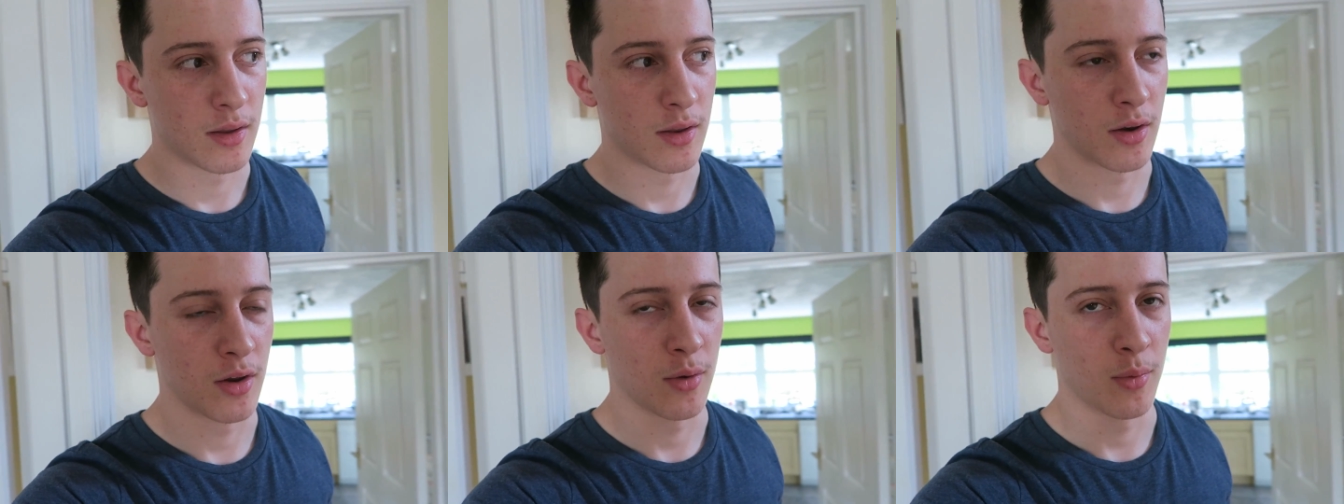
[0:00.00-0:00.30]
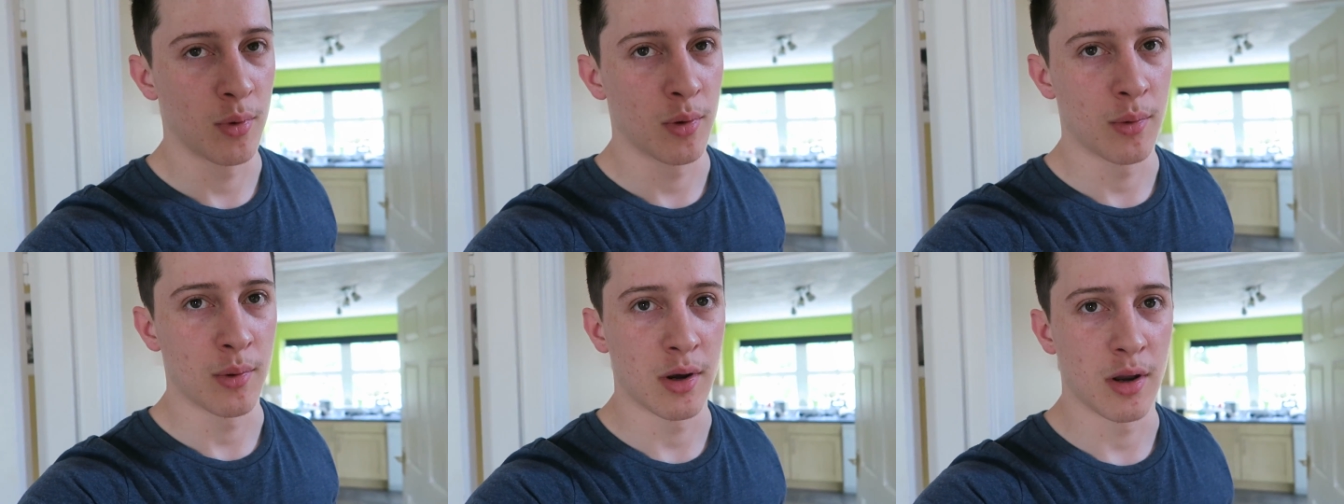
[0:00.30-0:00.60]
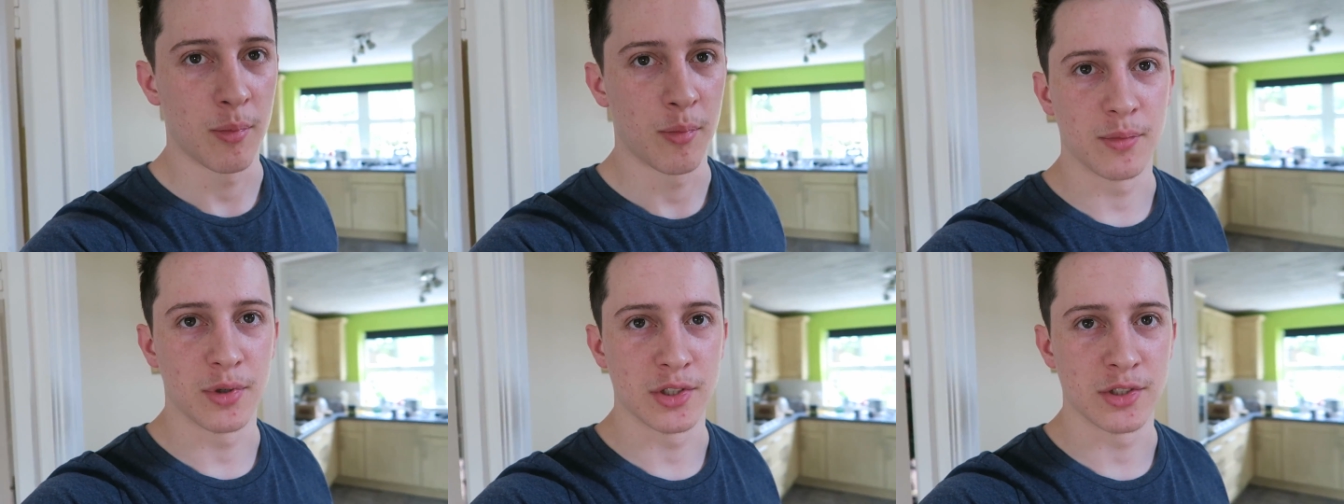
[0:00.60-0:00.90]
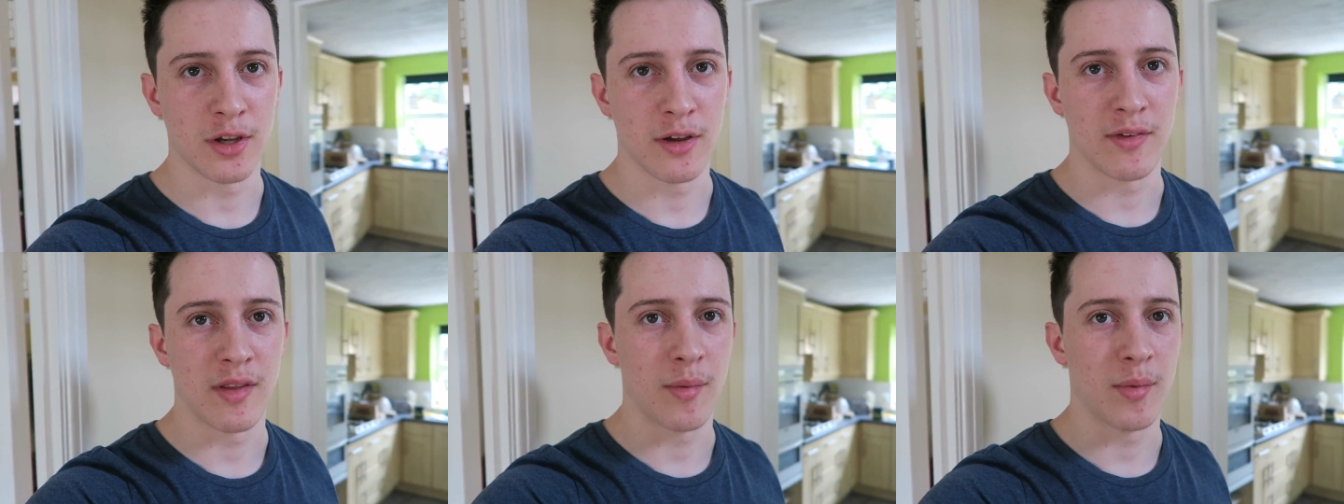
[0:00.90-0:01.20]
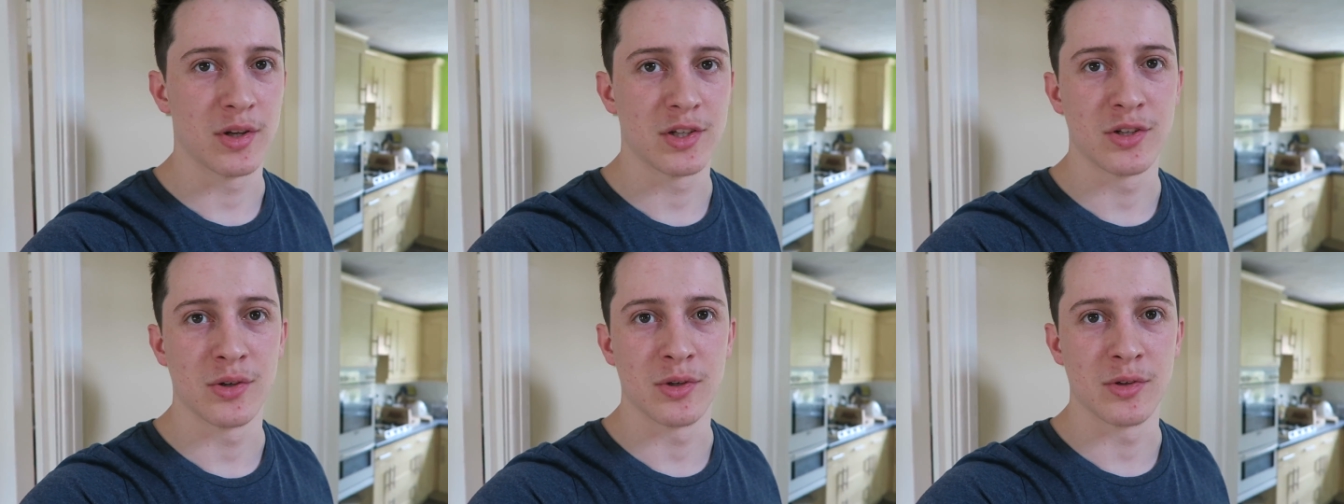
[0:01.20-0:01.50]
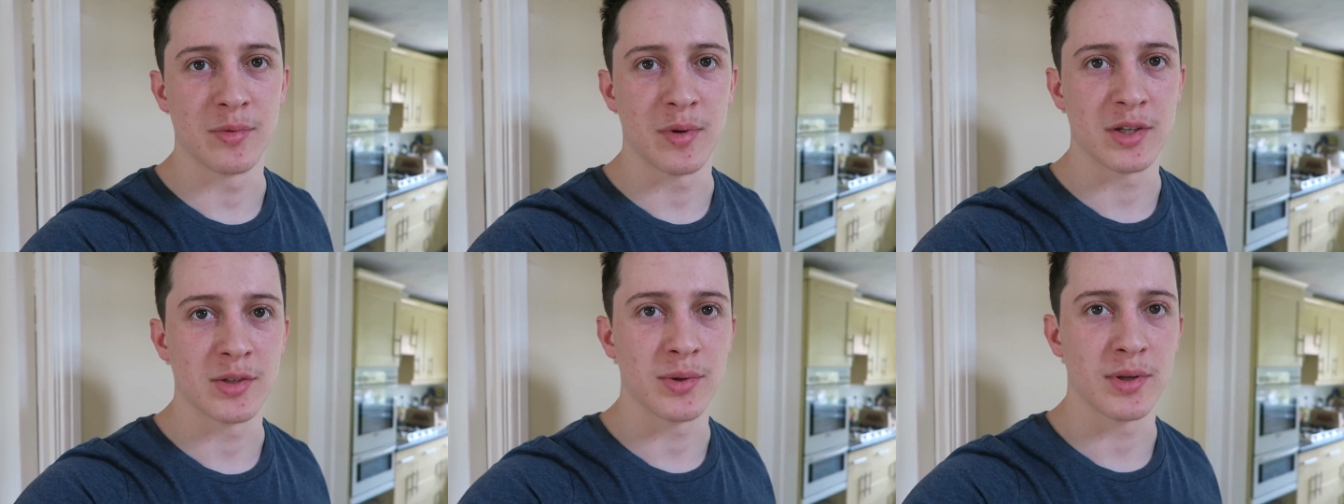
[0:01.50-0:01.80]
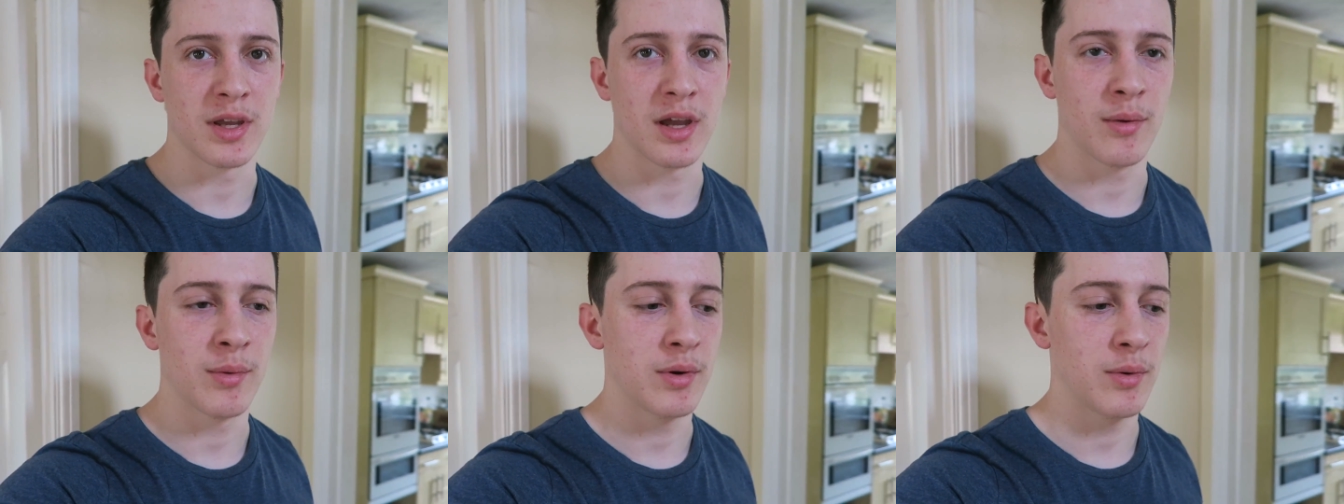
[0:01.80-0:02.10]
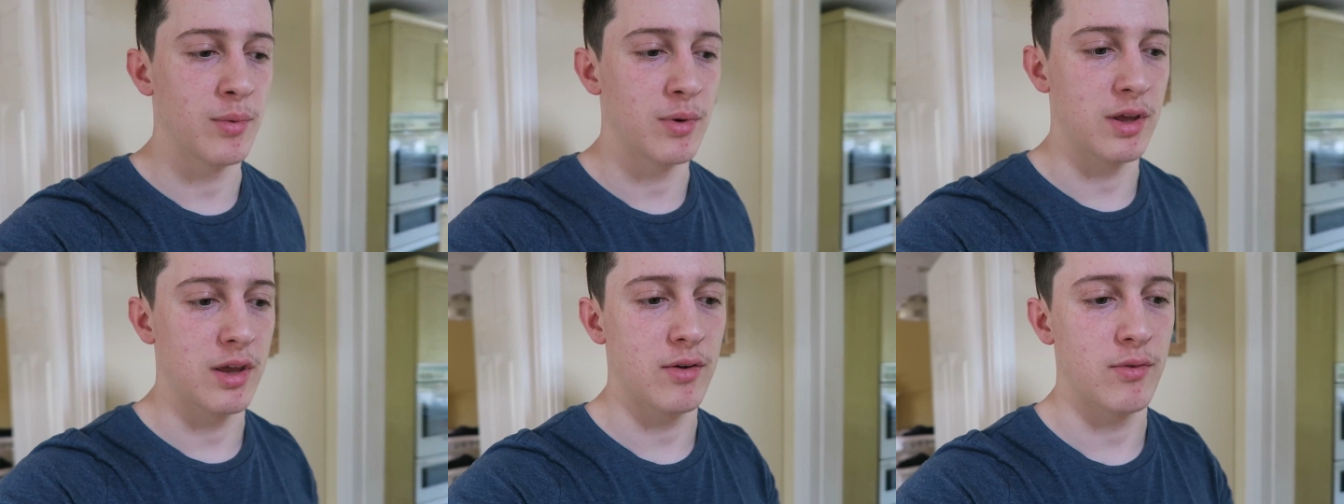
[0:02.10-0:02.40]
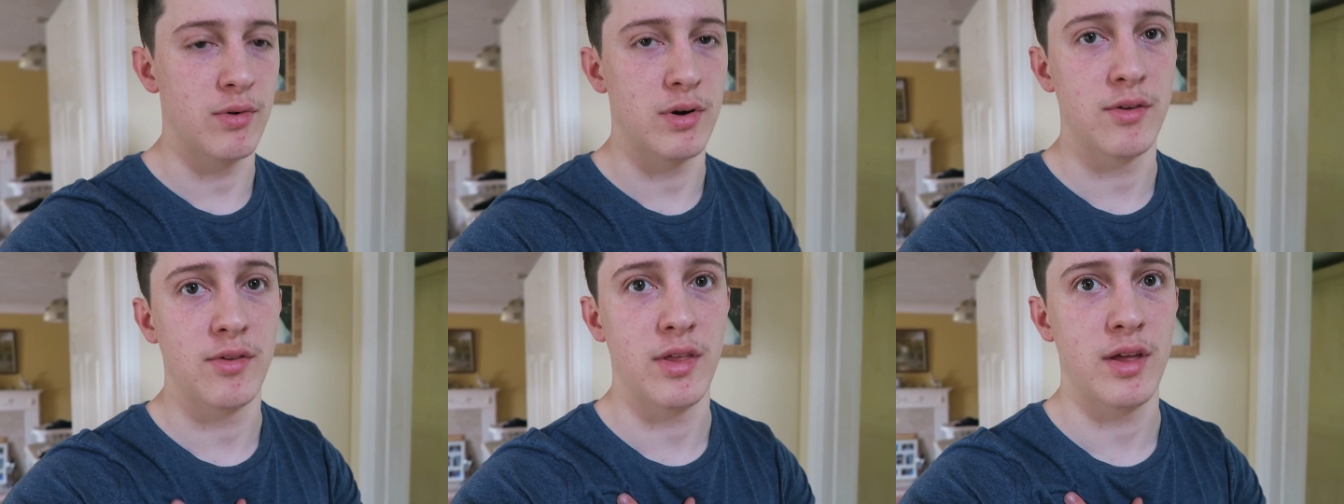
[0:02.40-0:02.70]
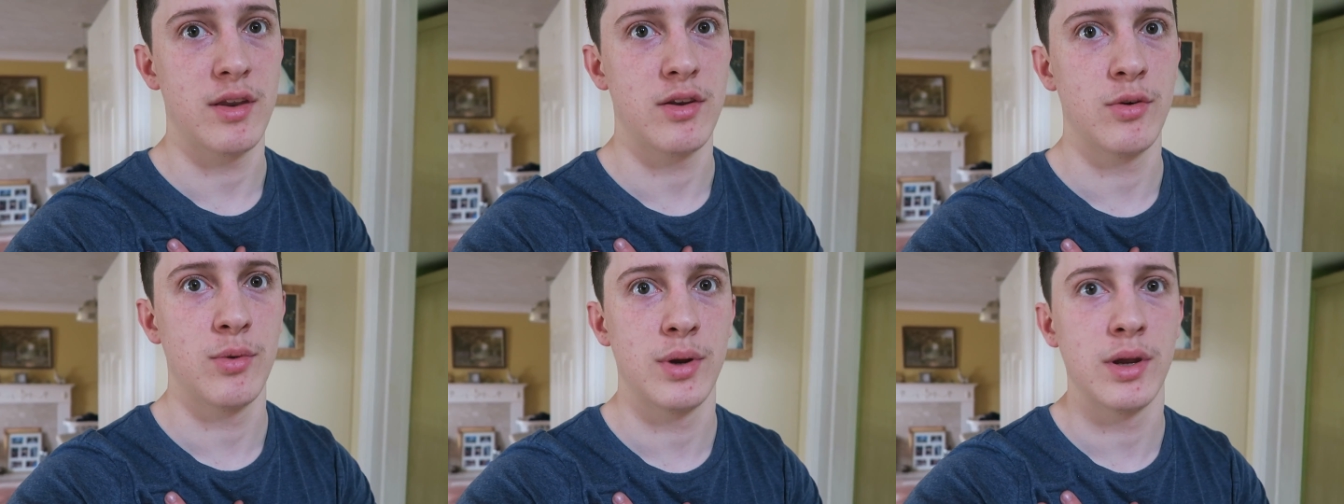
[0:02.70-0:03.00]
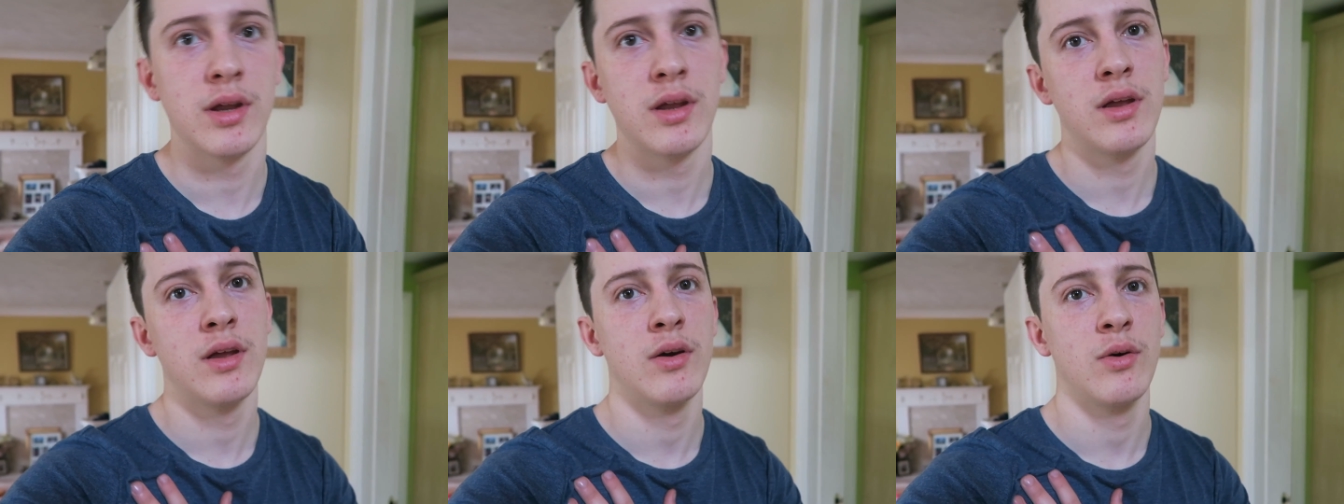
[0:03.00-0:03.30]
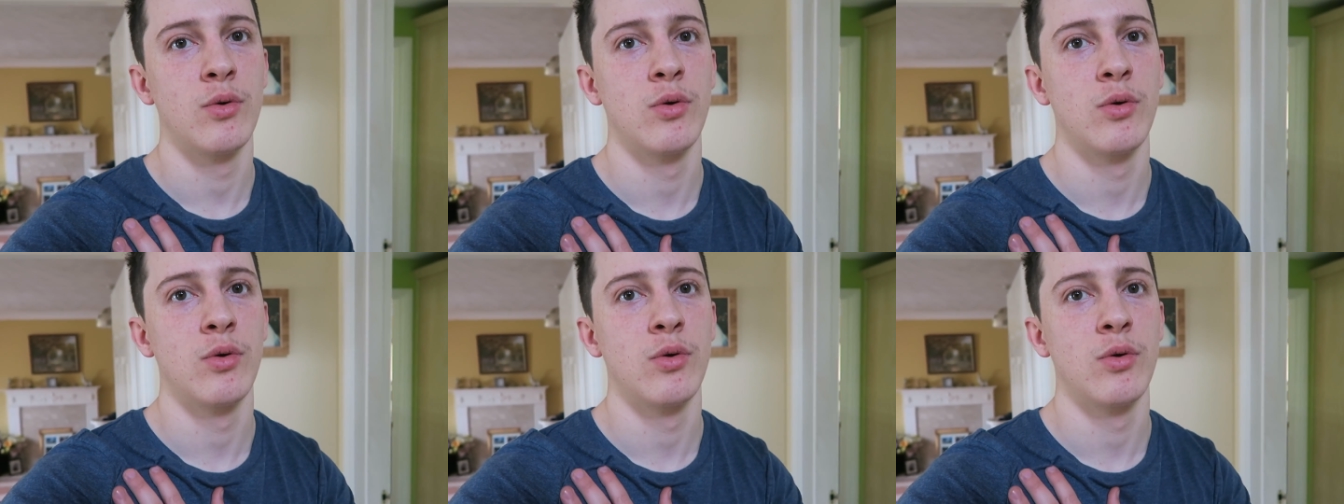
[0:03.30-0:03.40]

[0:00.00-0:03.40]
you know, we want to preserve that muscle as best we can. We don't want to get rid of that, do we?